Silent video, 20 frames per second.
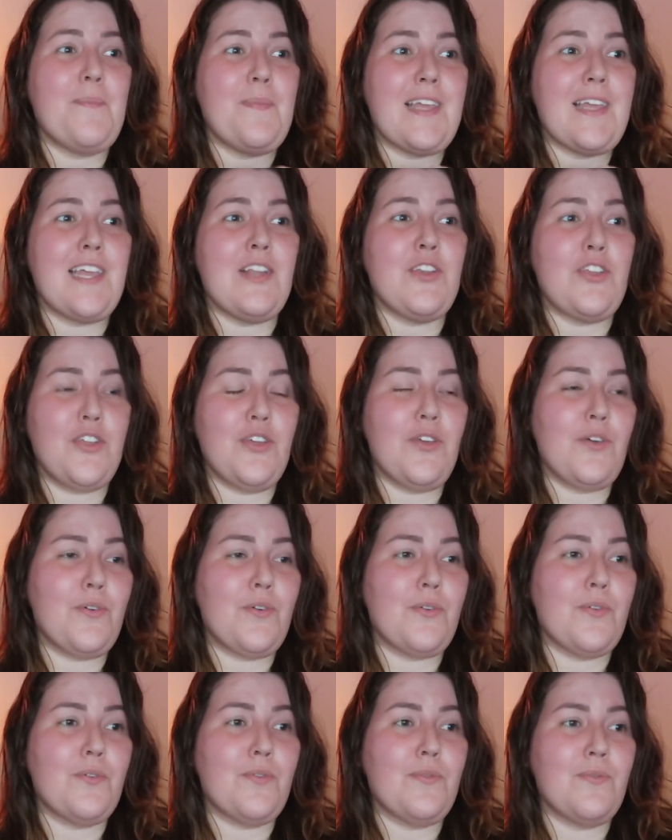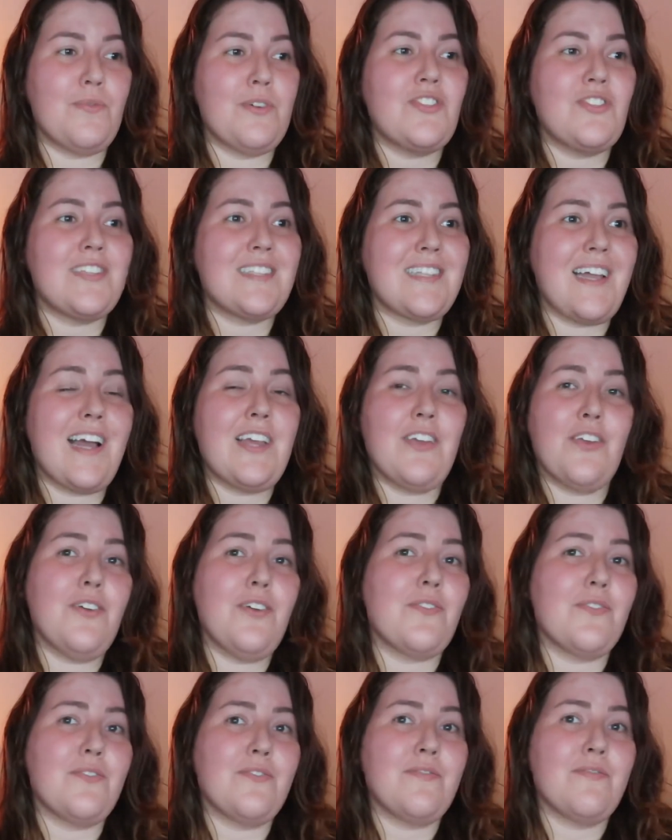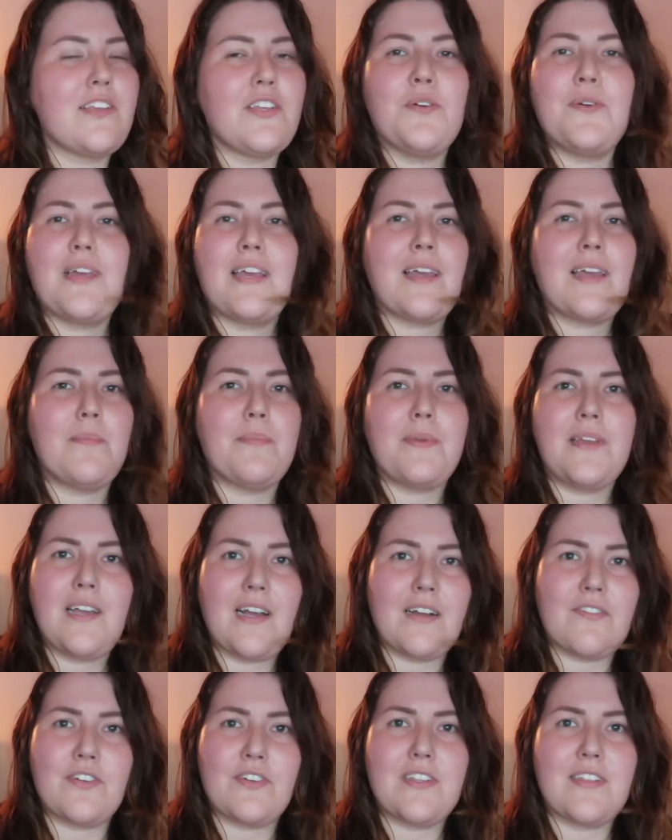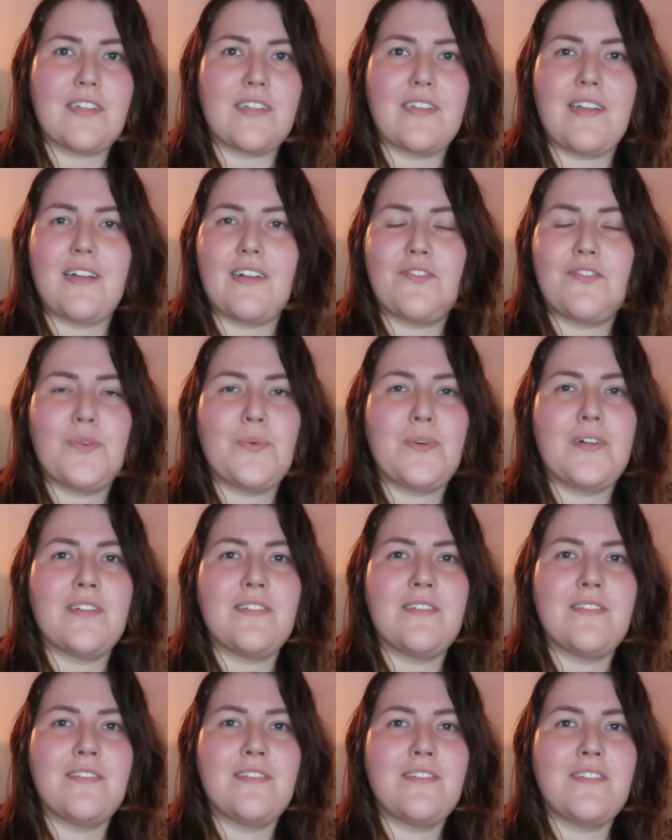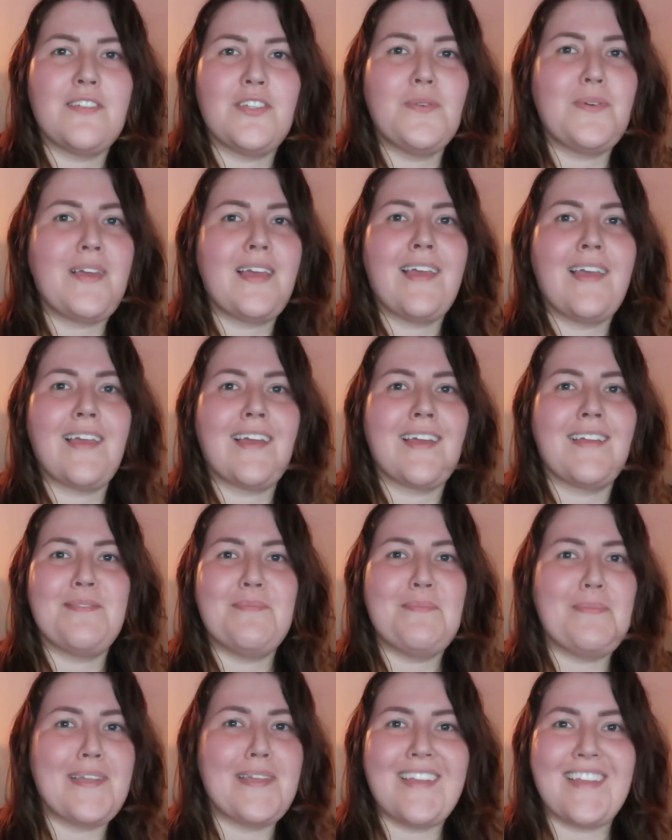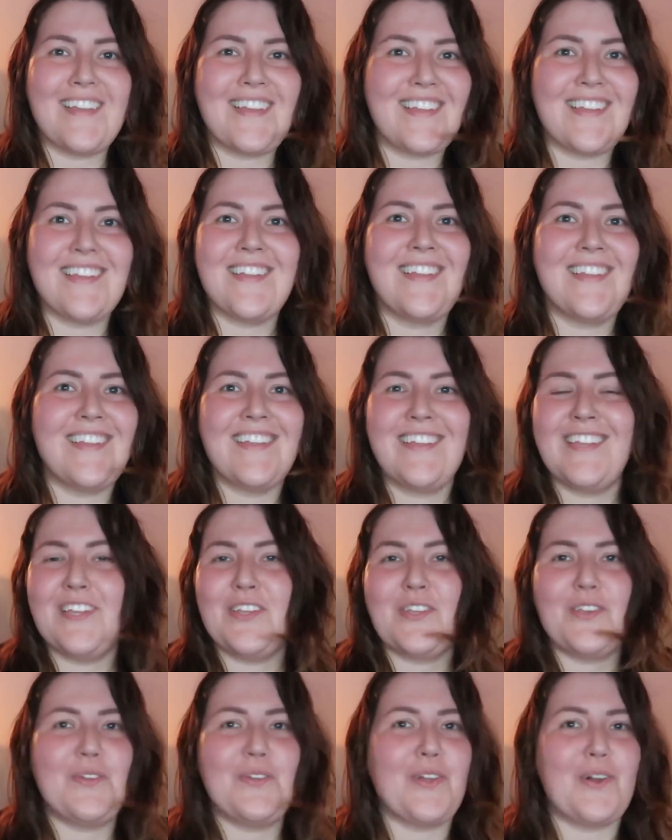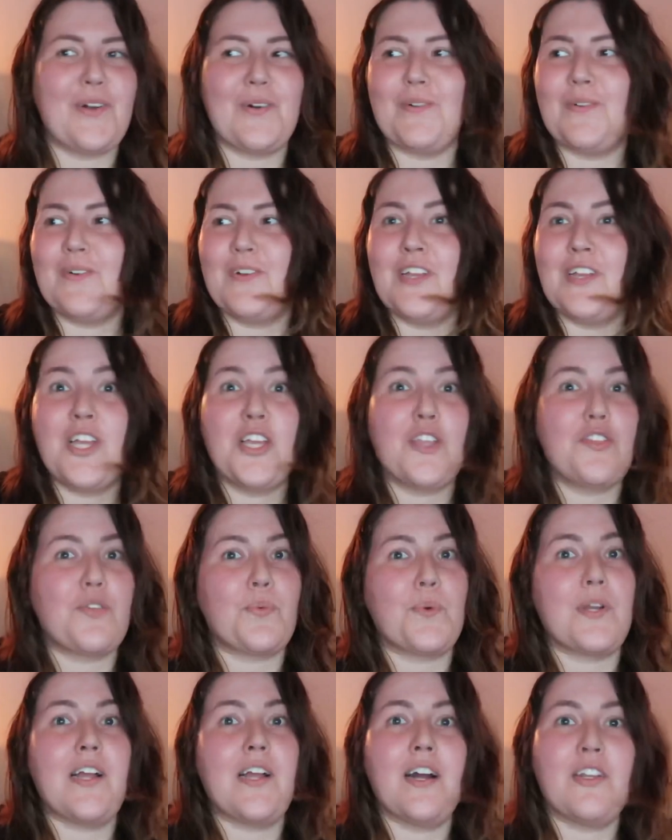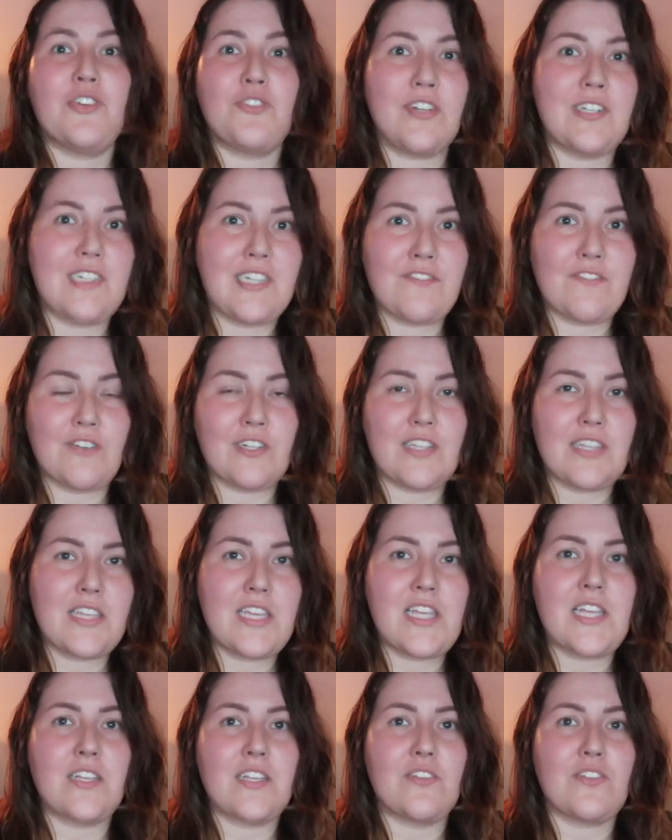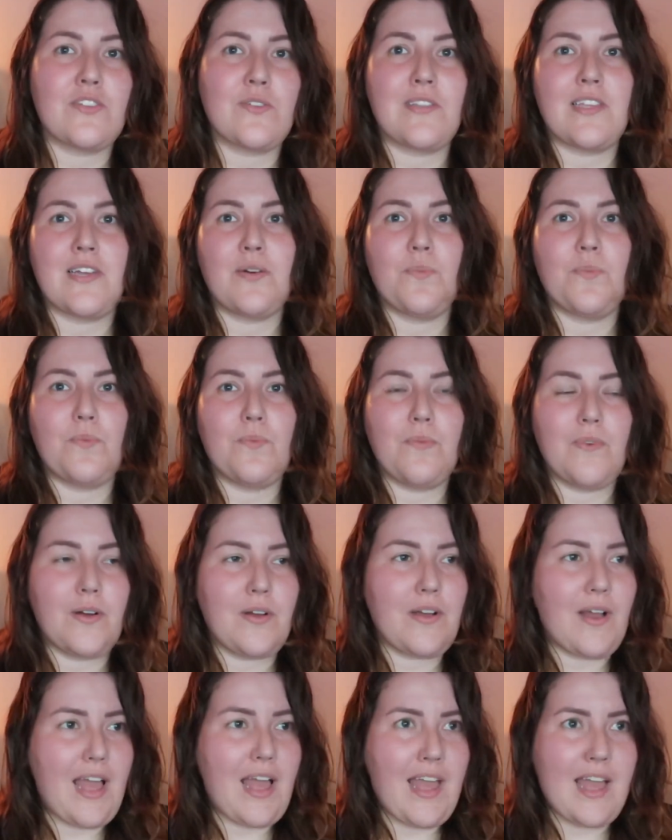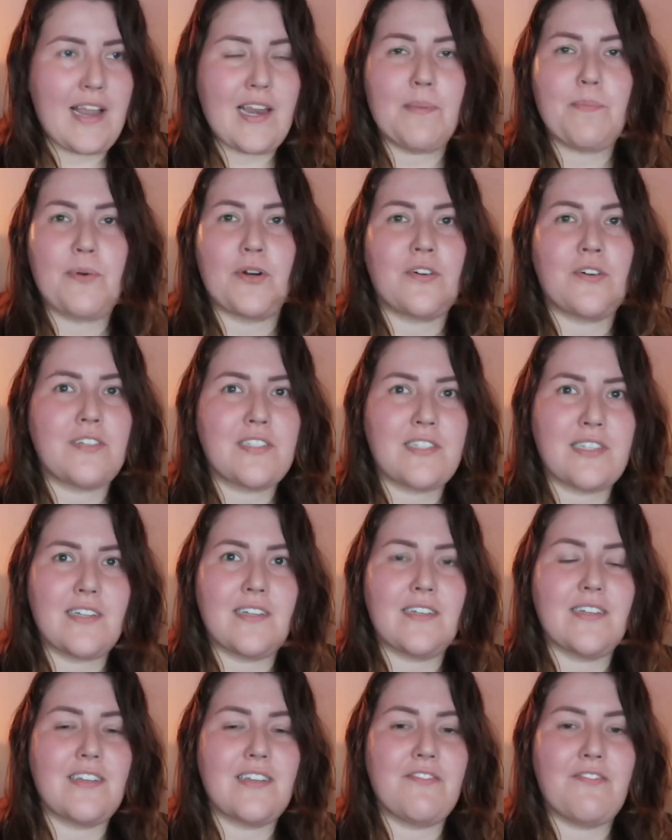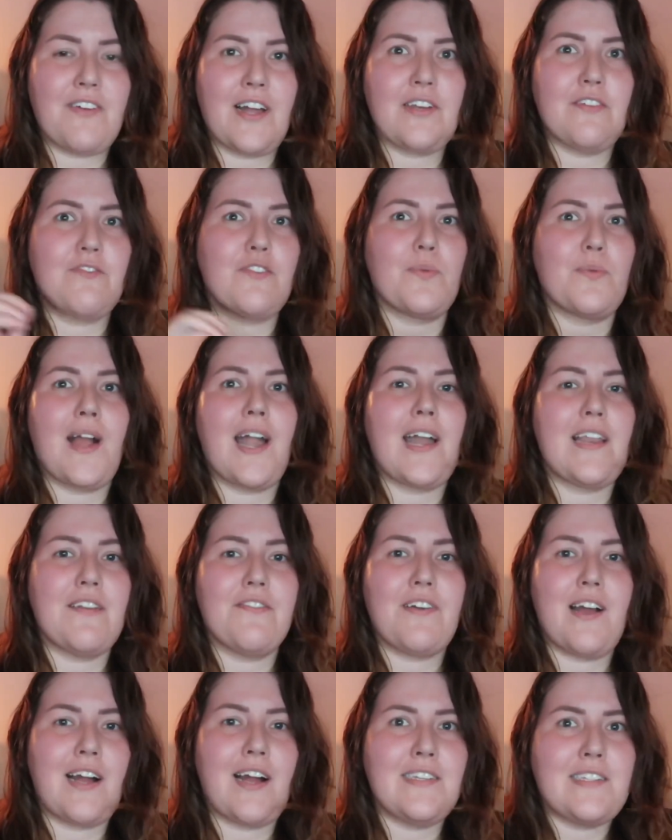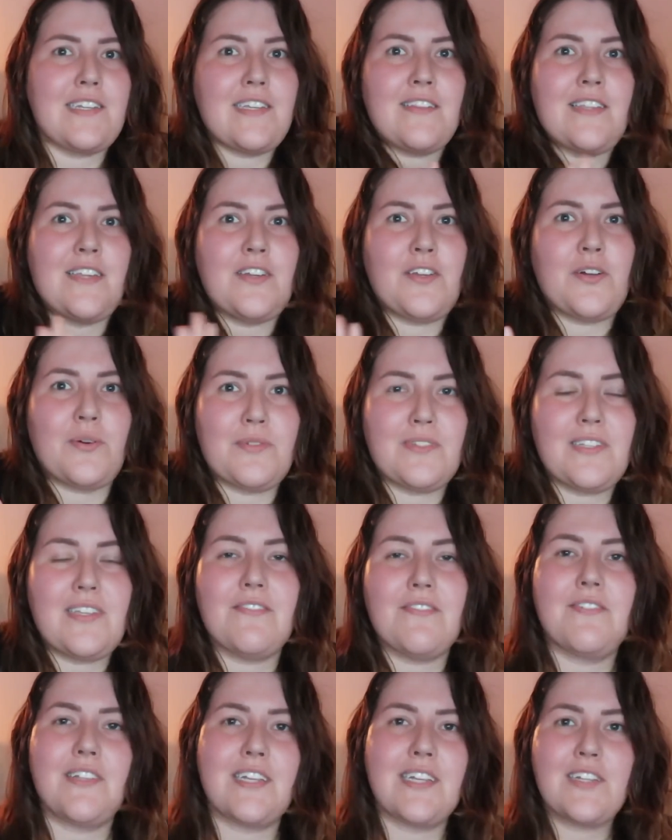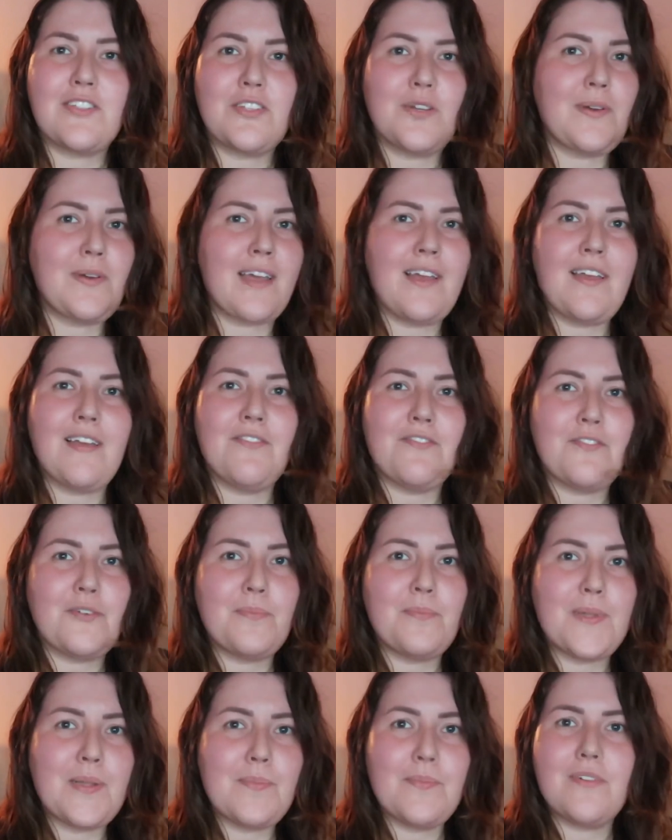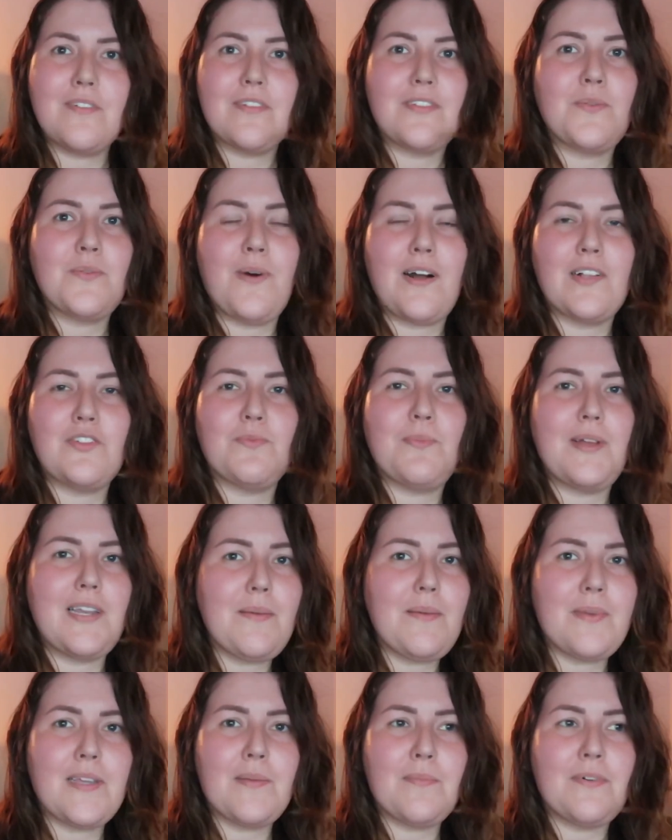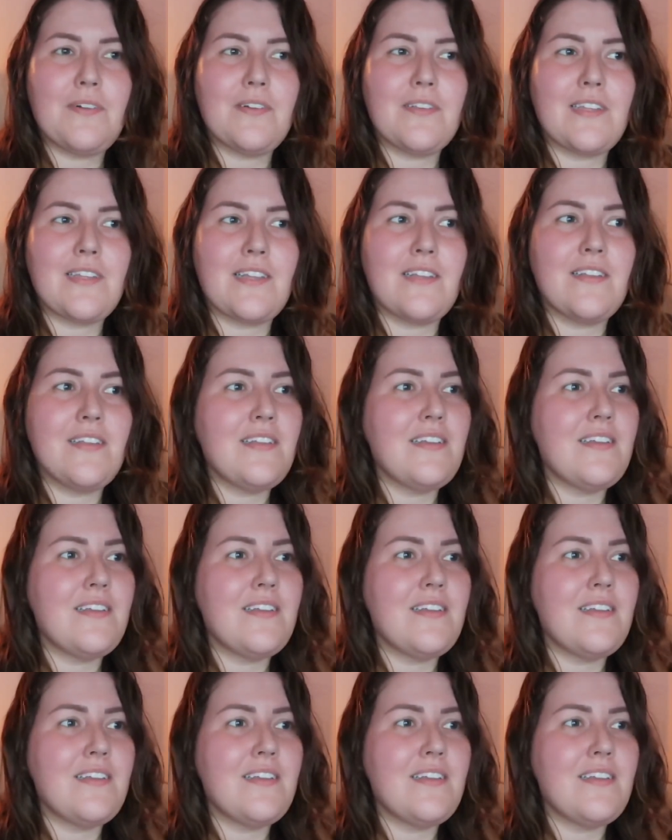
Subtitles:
in you, which is not you. You can't be everything to everyone. You can't be, 300 different things so that any person can find a variety of content and they don't leave. Like, it's okay for people to watch many people that